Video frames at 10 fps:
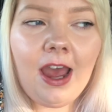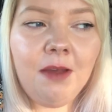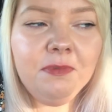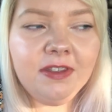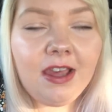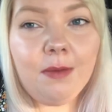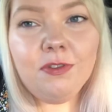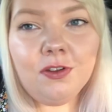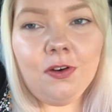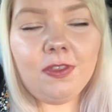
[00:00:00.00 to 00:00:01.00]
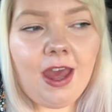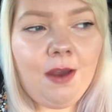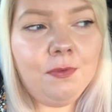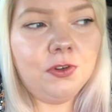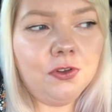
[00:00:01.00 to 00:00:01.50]
I'm skeptical that
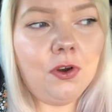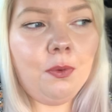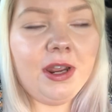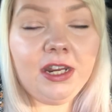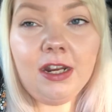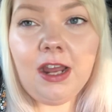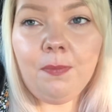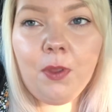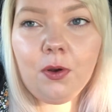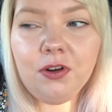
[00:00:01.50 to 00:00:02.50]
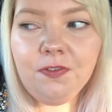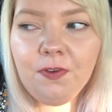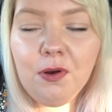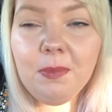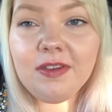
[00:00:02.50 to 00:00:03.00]
I'm gonna go in and I'm not gonna
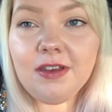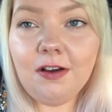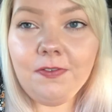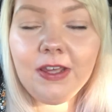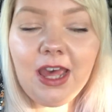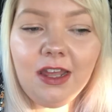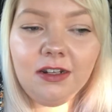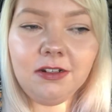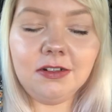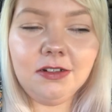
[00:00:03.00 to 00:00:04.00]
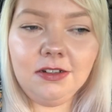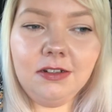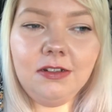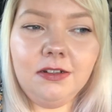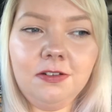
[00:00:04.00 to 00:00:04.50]
film myself again
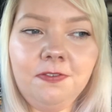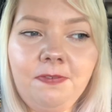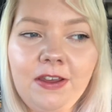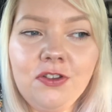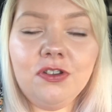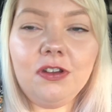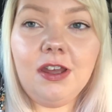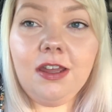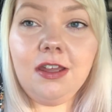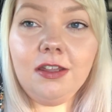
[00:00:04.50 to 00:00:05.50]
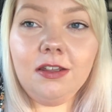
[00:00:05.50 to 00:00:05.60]
facially,